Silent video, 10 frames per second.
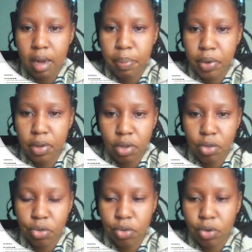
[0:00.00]
post it
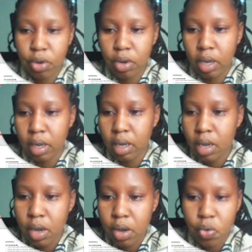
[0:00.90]
to you on your
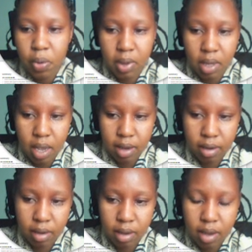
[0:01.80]

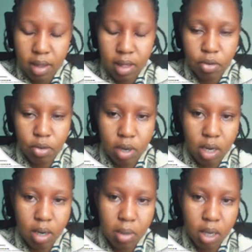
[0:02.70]
website that you
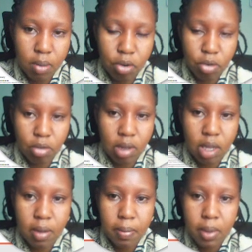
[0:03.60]
can be able to
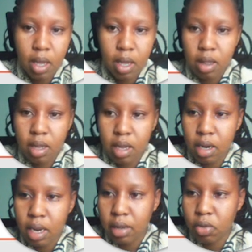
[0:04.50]
see. Then,
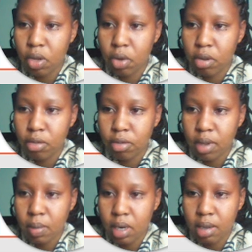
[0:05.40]
as we are going to
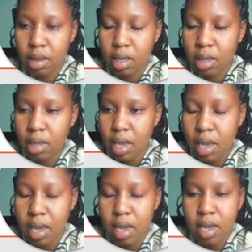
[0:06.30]
summarize this
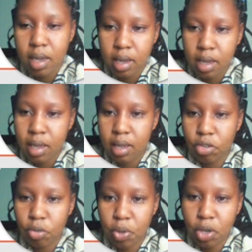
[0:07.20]

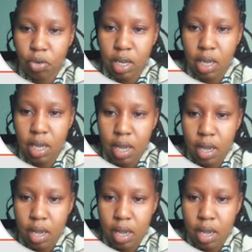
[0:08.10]
topic today,